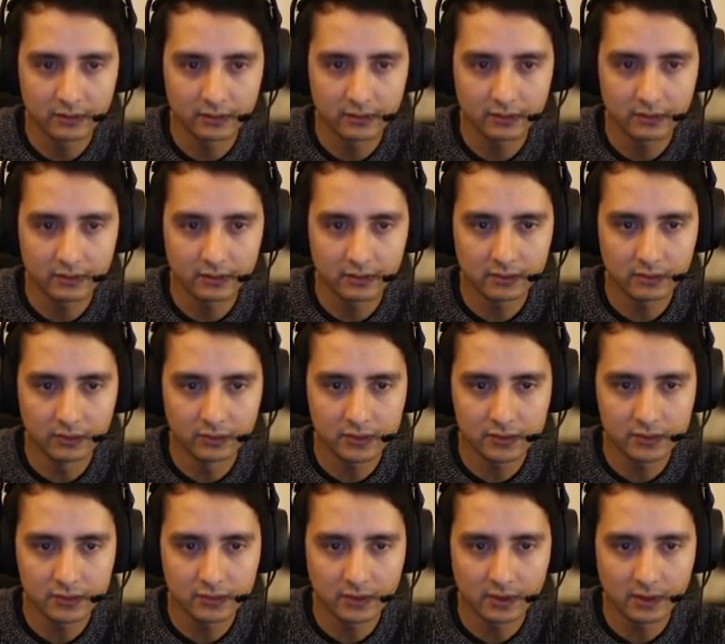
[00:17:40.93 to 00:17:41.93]
those
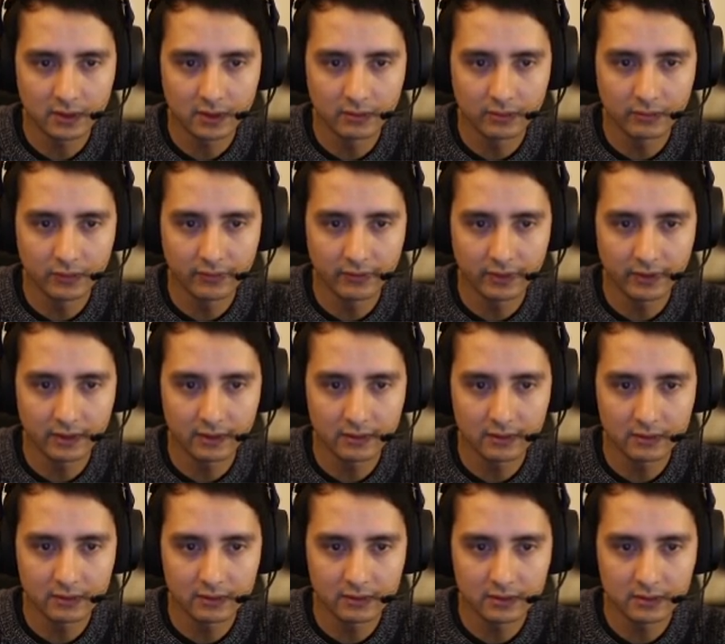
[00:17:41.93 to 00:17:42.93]
two are moving
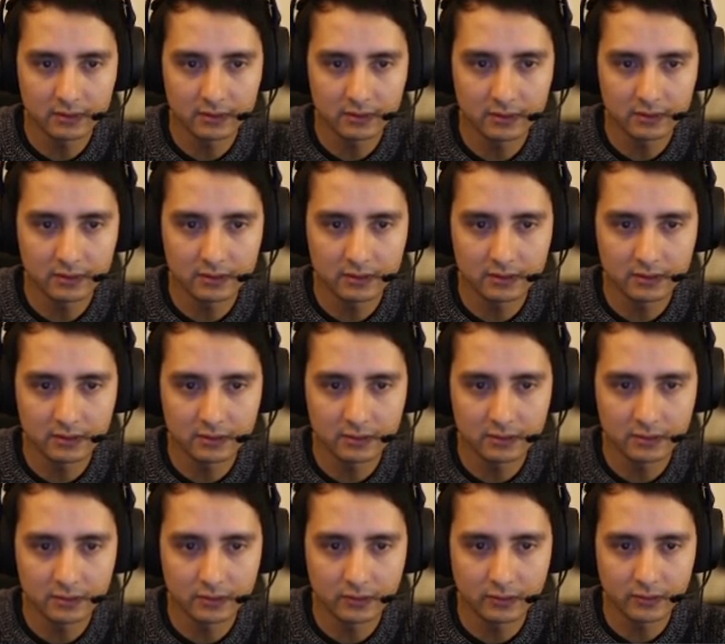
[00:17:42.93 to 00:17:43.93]
to
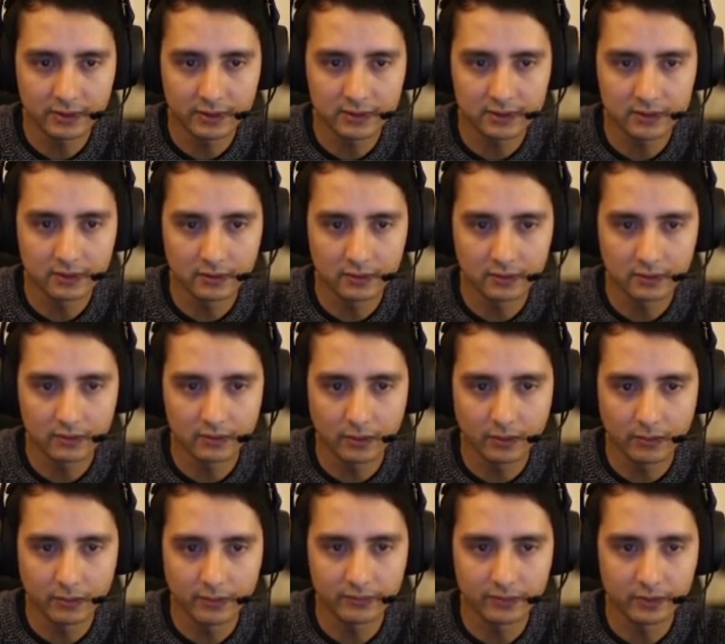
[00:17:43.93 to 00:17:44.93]
reach the top
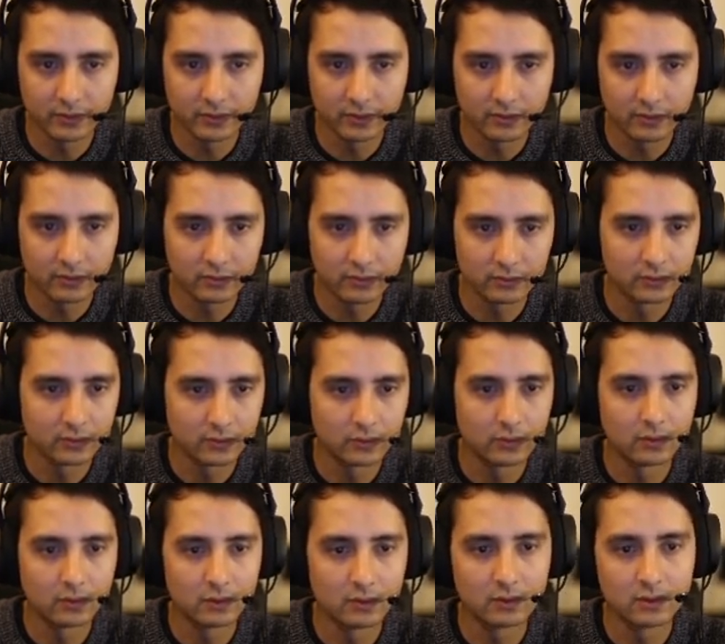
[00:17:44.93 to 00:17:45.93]
of the
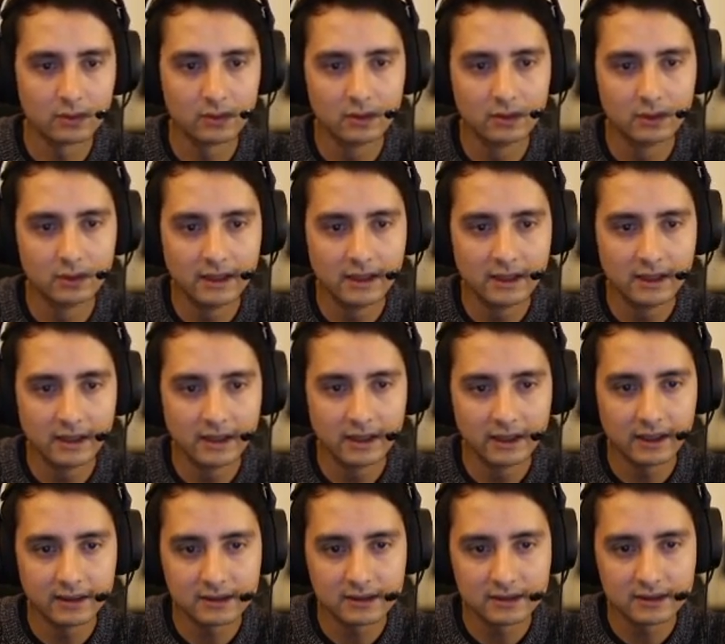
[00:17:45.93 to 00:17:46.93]
wall.
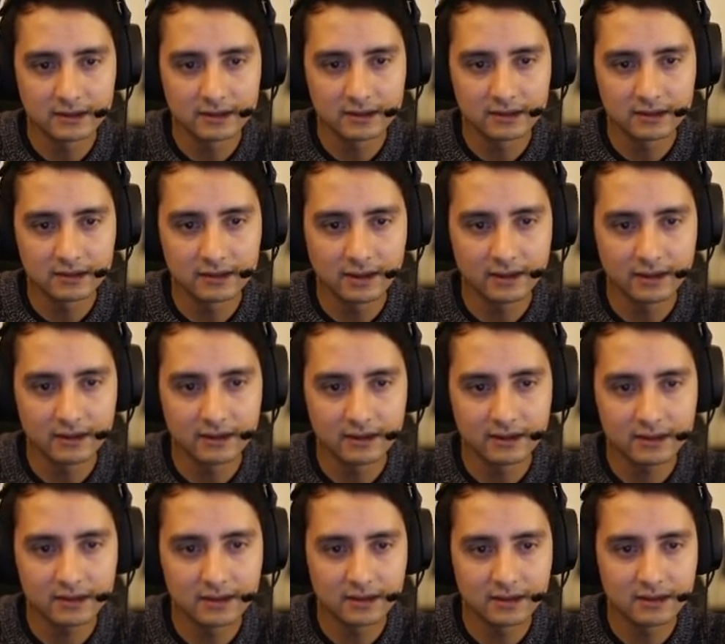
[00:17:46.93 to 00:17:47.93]
In
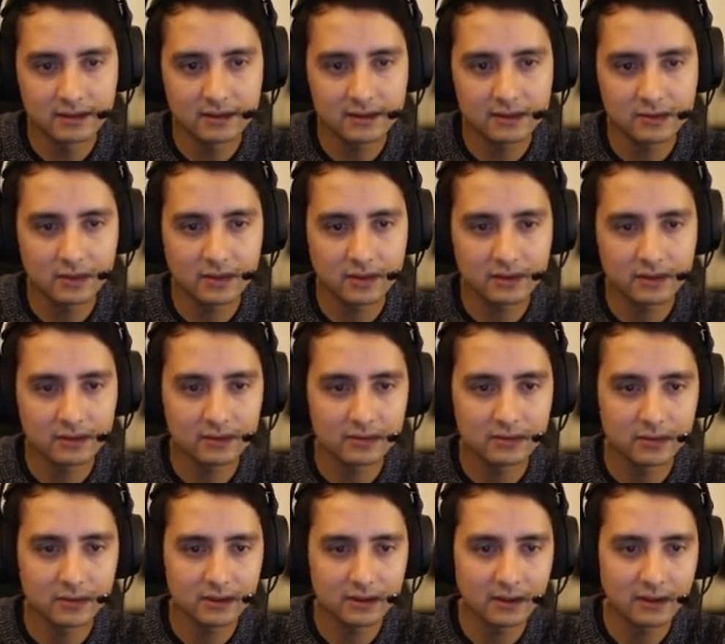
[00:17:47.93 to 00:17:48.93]
this one,
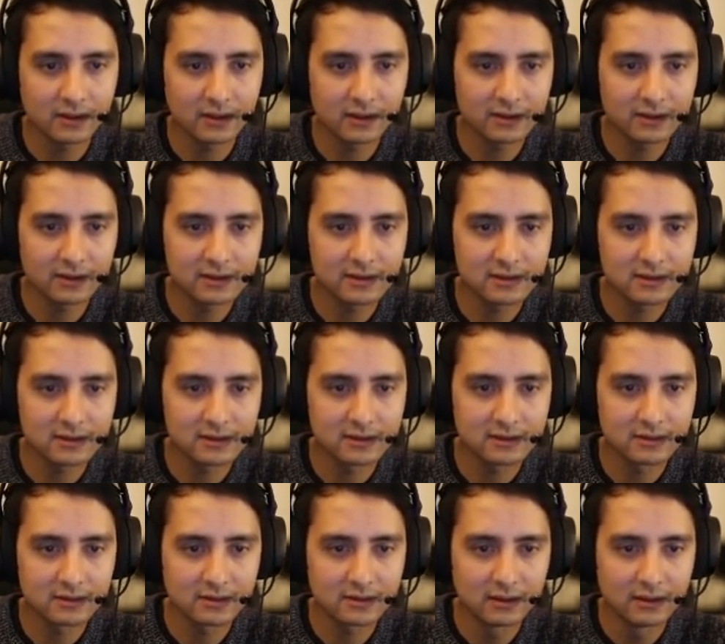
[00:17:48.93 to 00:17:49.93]
what I like it's
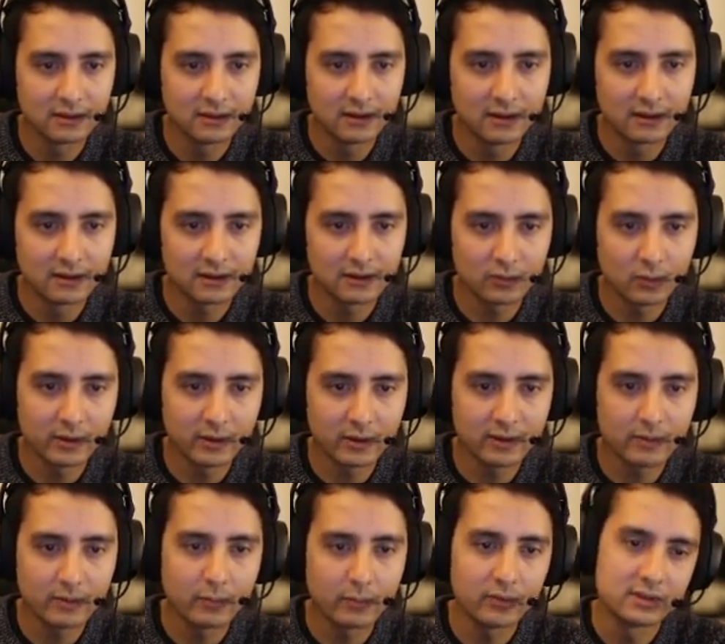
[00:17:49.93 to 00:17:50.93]
that when he
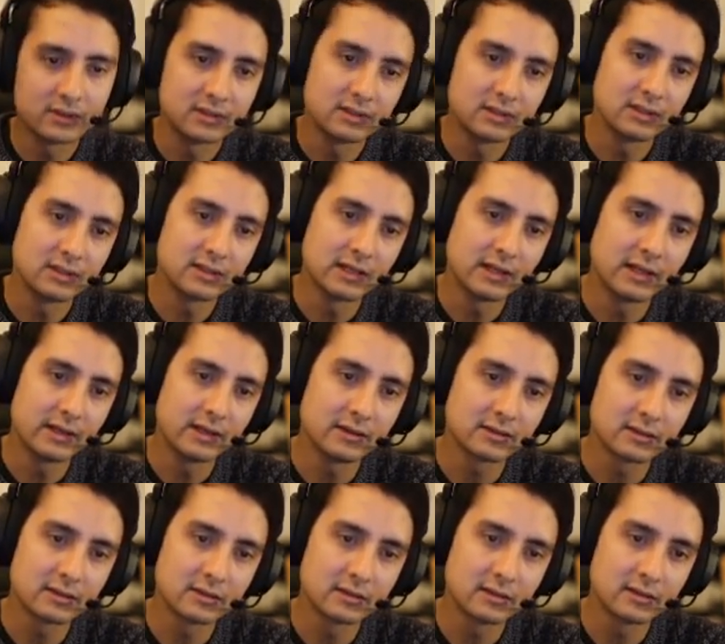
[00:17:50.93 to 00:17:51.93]
put these legs,
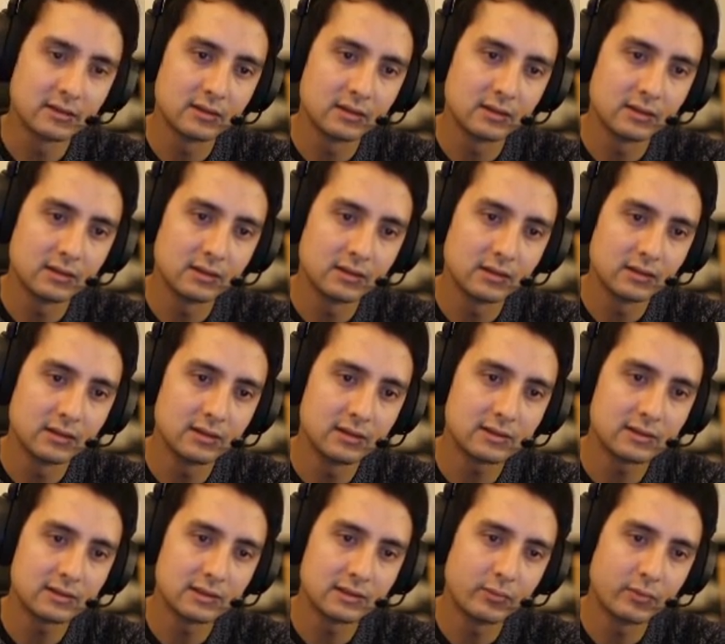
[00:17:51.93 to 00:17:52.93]
it's
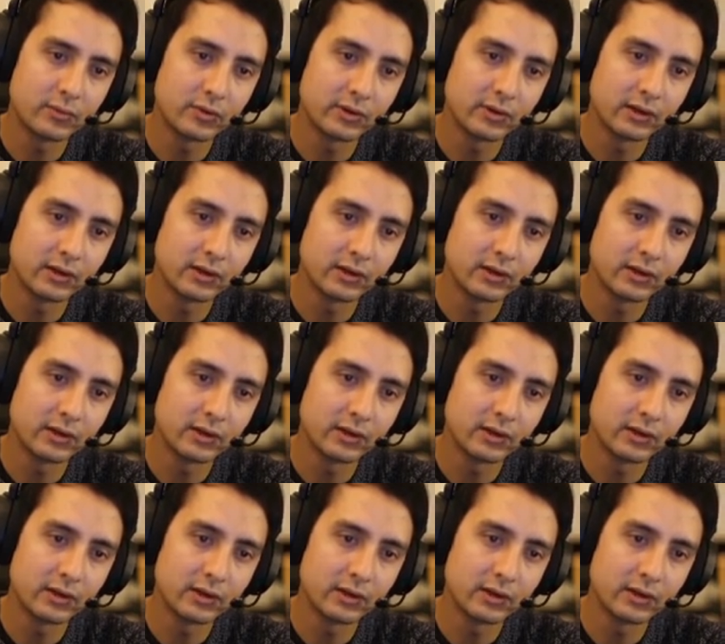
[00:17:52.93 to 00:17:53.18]
slippery.